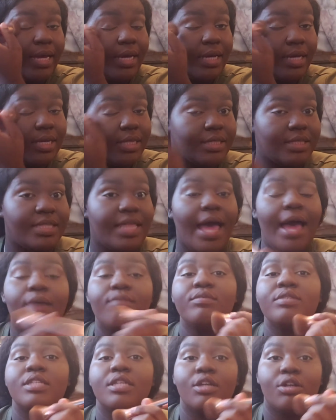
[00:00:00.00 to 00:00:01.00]
because that
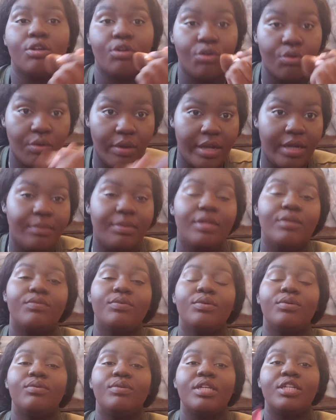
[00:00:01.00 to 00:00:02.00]
was incredibly
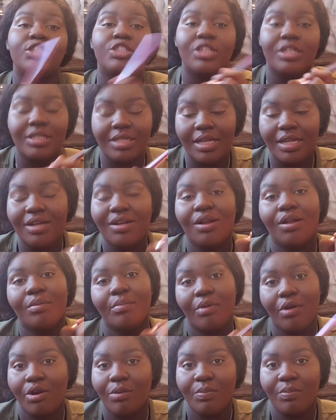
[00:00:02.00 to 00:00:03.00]
rude and she did it on
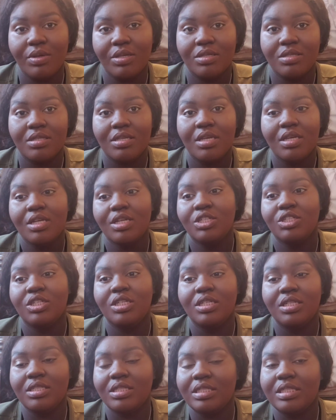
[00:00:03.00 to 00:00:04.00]
purpose.
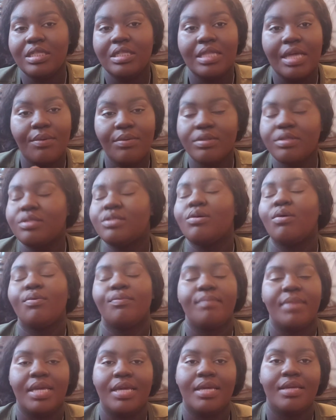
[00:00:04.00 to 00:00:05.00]
She that was so
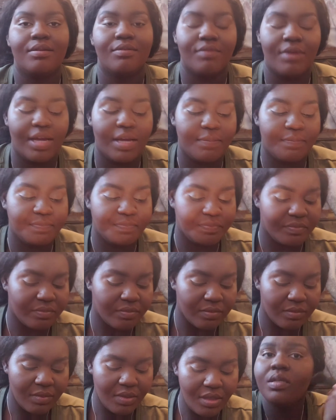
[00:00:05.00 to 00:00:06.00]
mean, right?
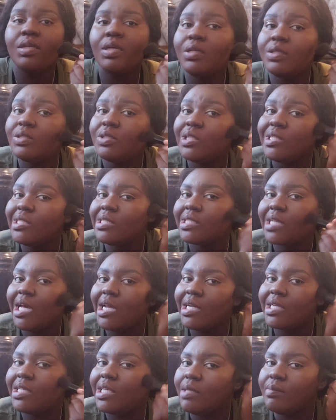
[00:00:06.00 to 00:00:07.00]
And she just
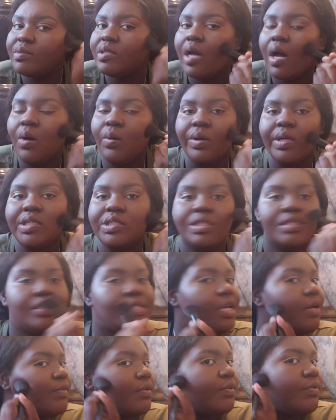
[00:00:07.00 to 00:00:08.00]
kind of keeps going. She
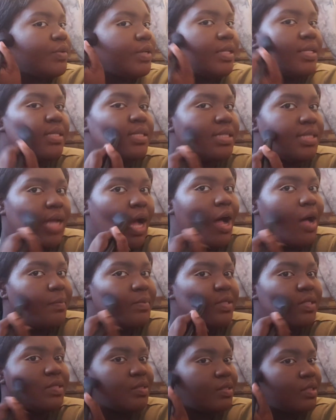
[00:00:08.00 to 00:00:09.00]
never really
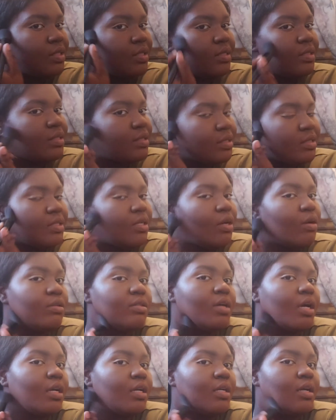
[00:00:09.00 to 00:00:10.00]
stops. She just goes
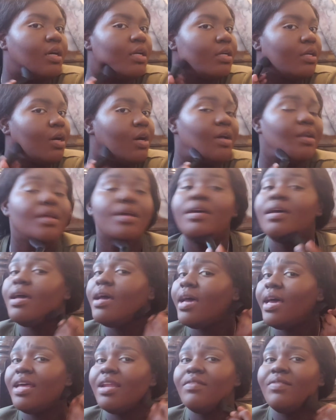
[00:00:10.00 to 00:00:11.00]
on and on and on.
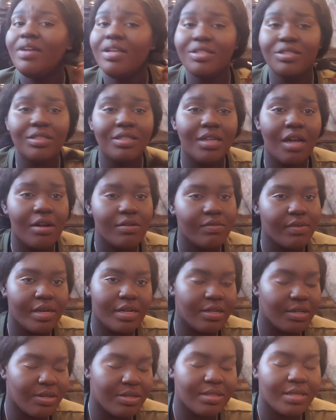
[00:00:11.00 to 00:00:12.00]
And eventually our
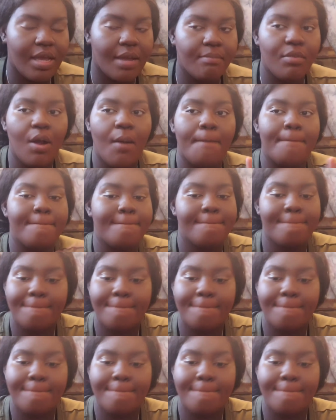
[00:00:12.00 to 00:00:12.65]
Redditor is like, bro,